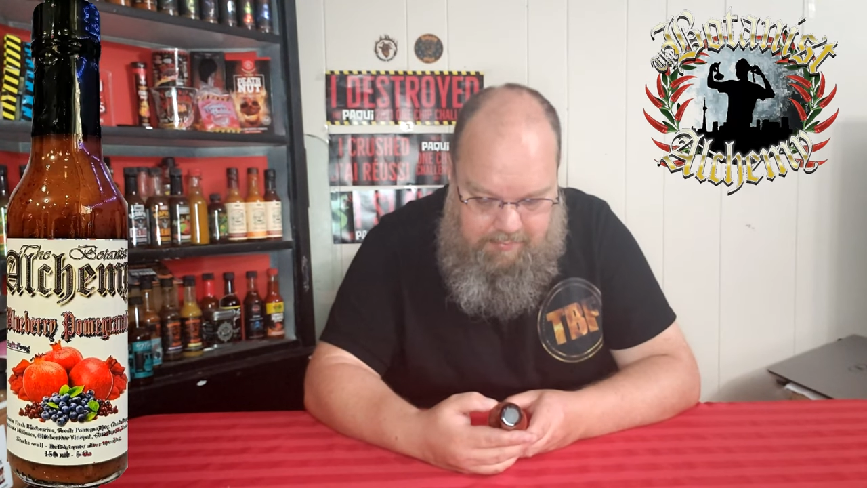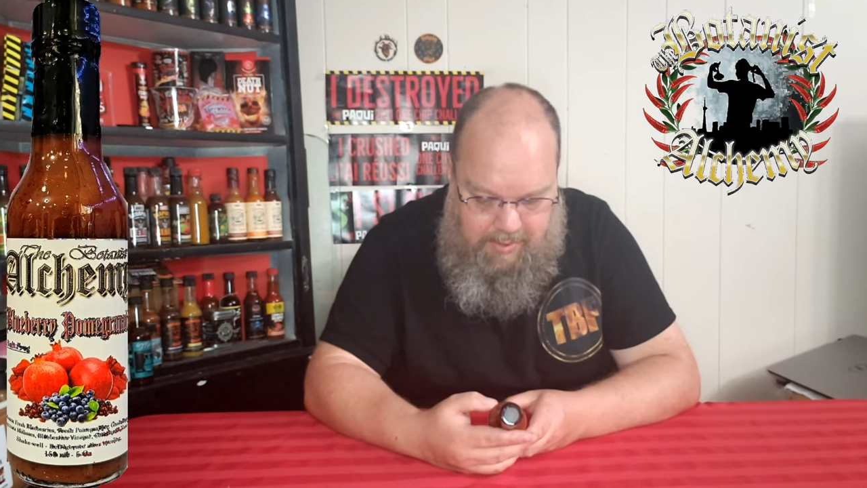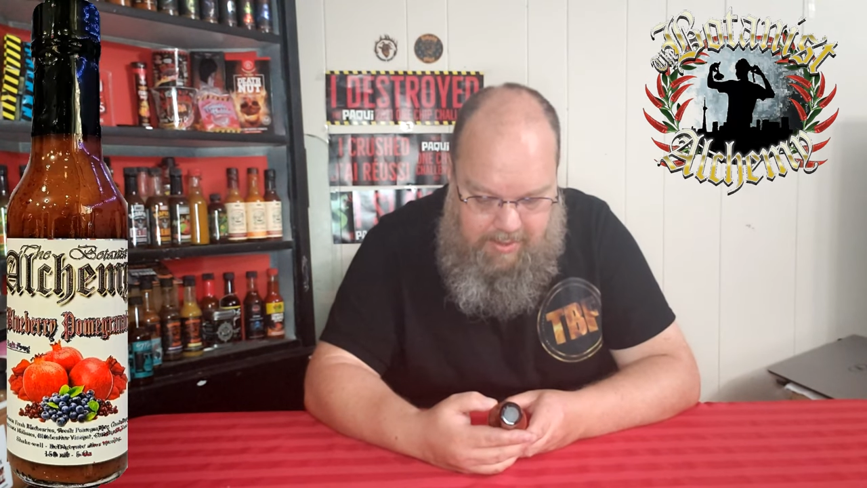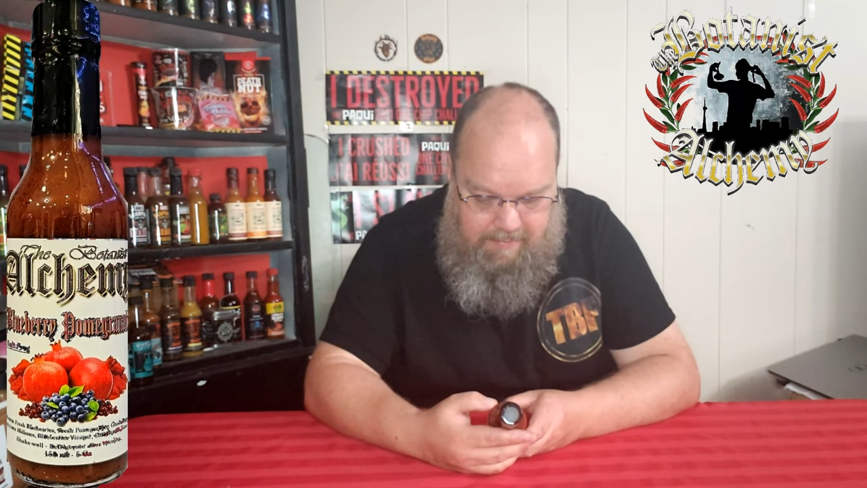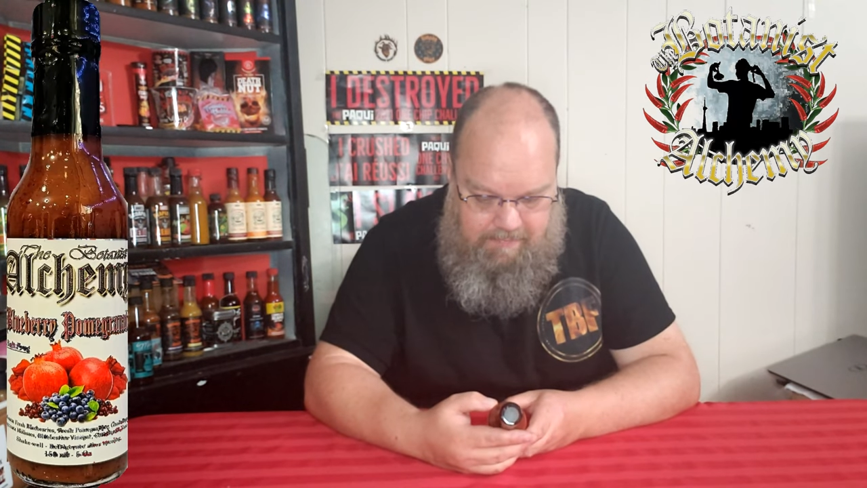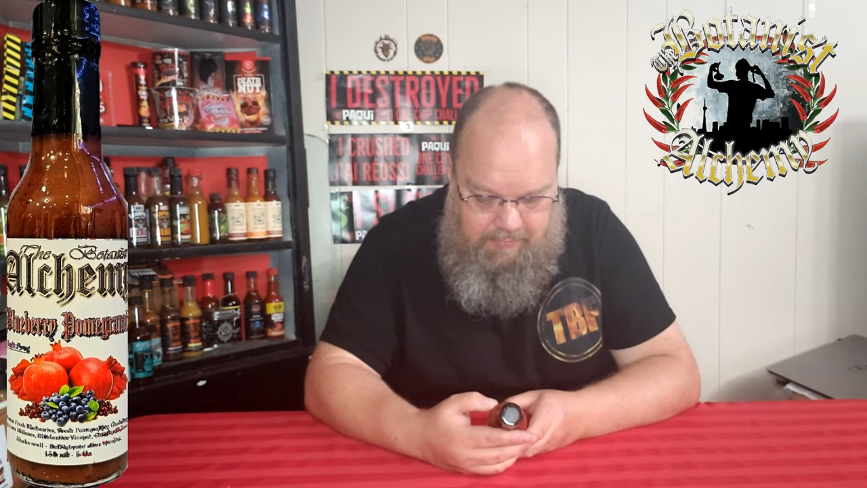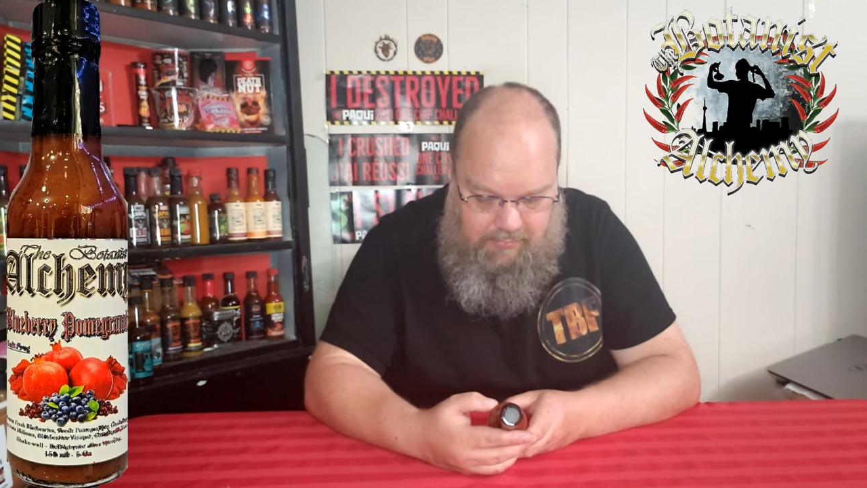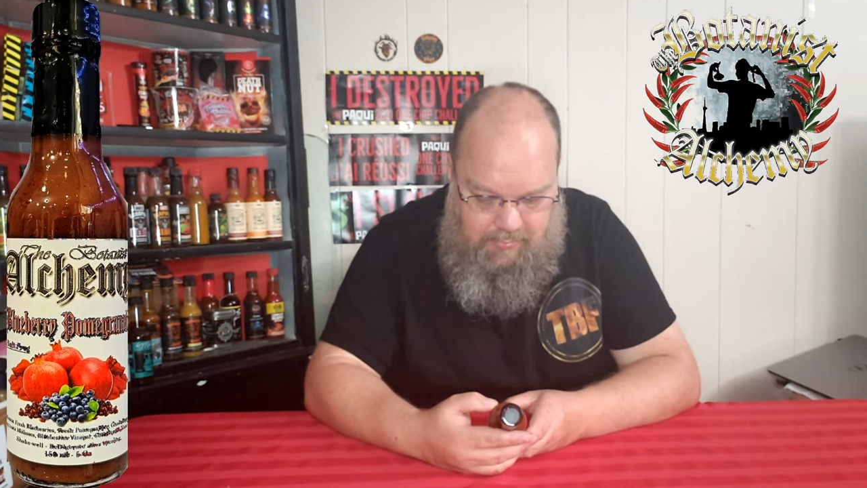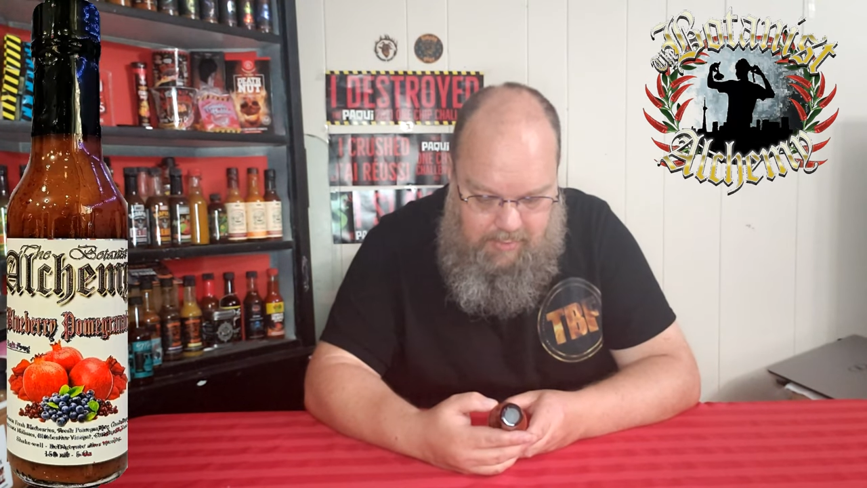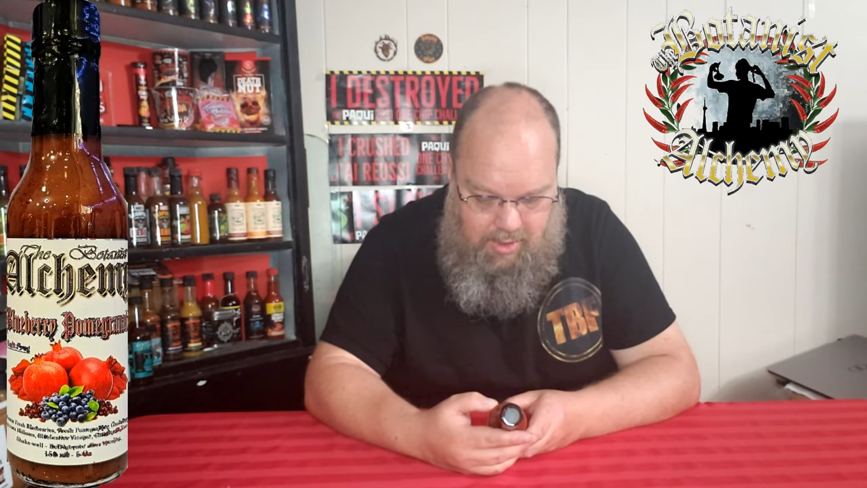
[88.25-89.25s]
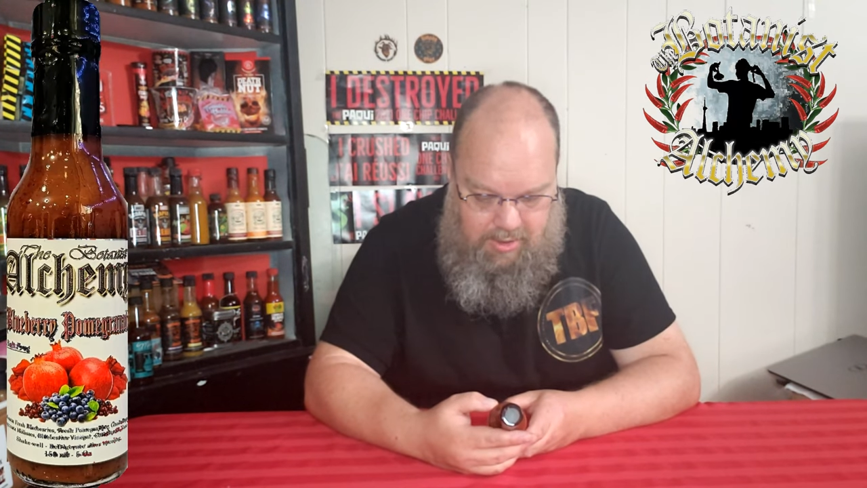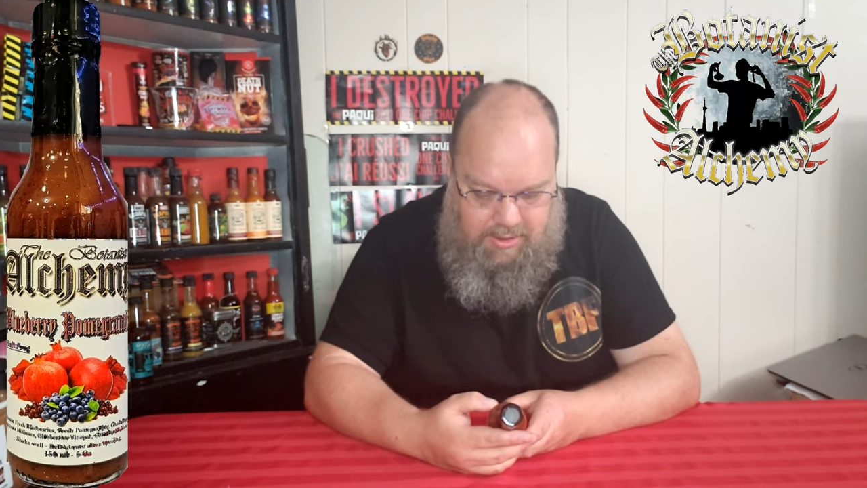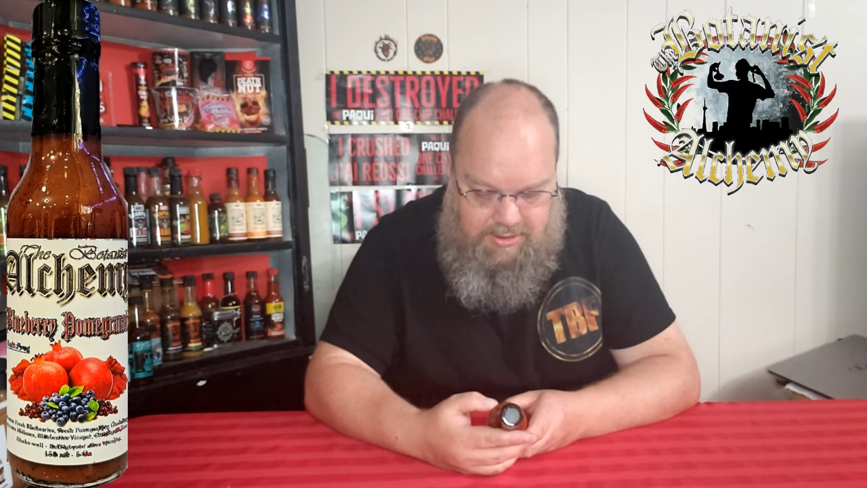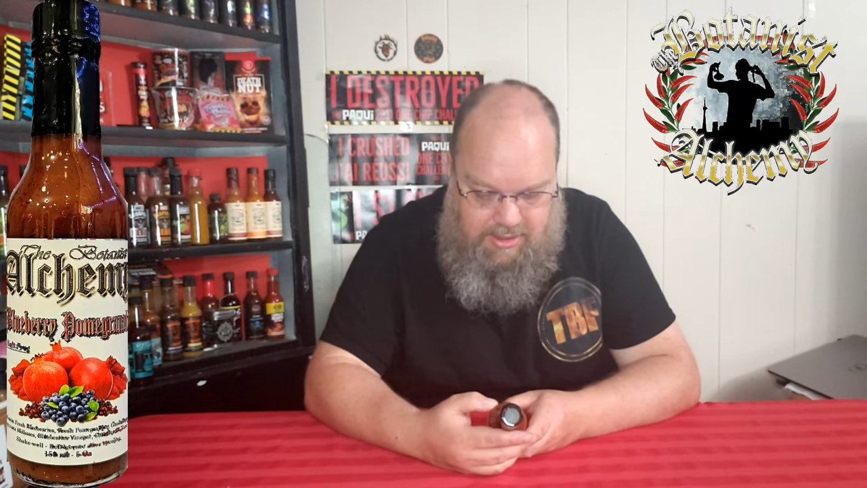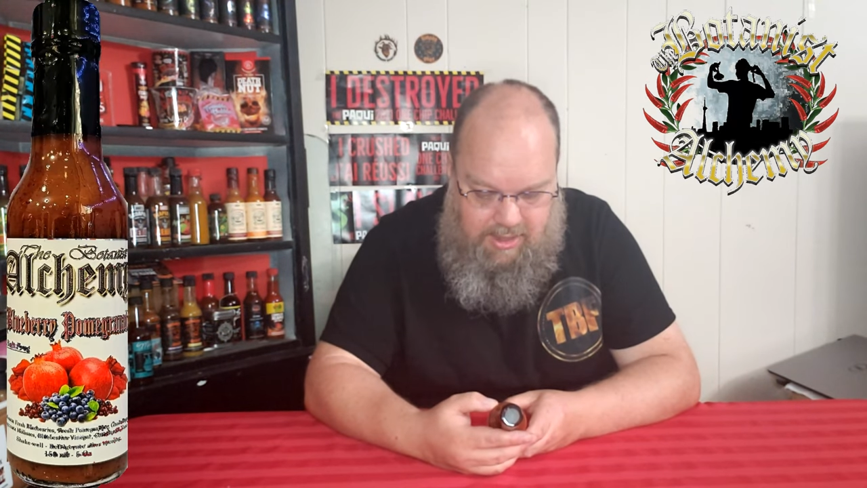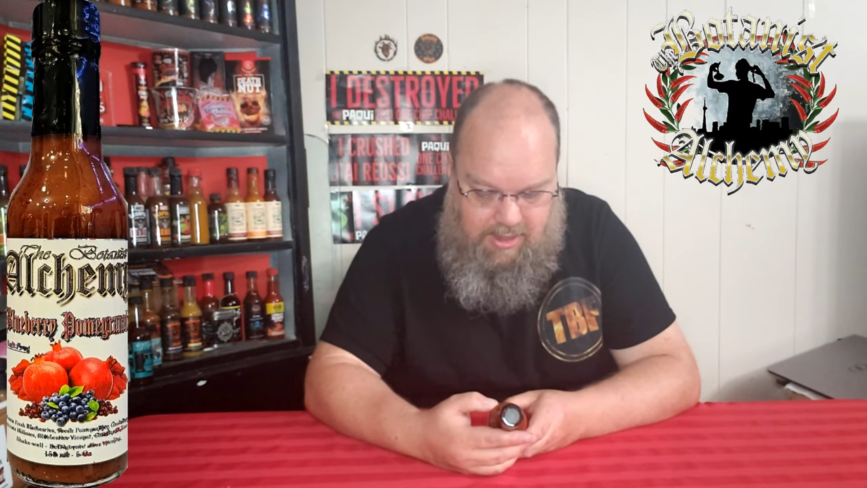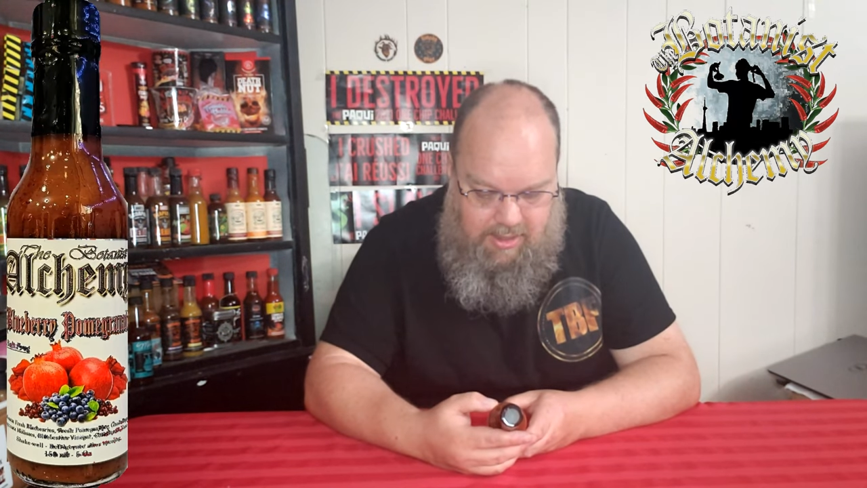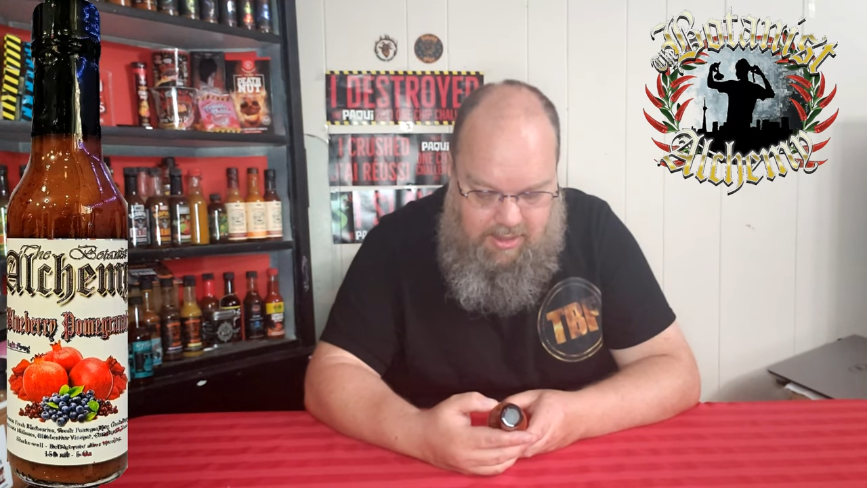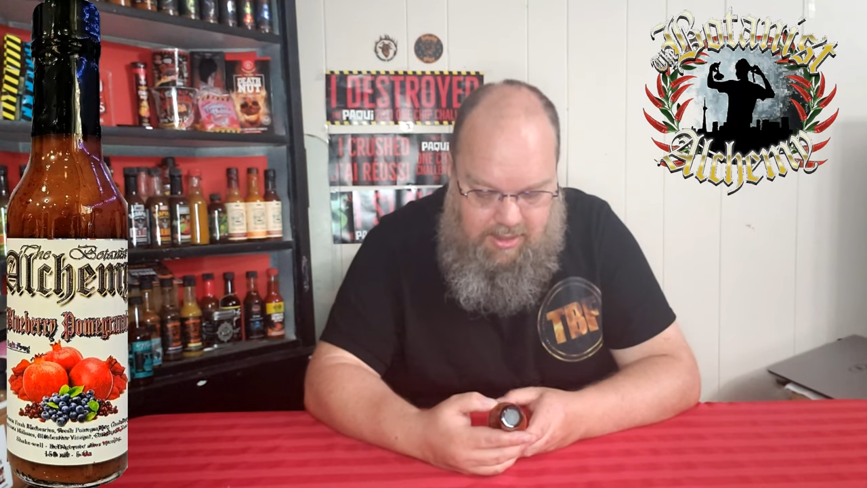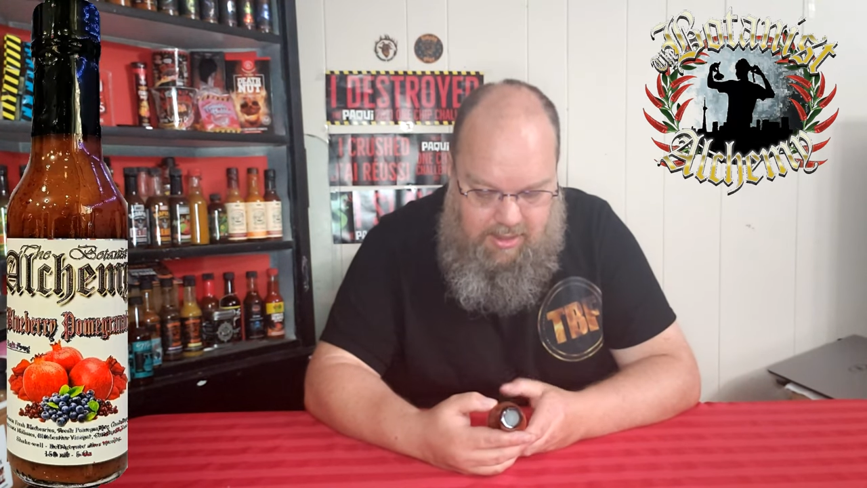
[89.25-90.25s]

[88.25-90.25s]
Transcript: but hard to say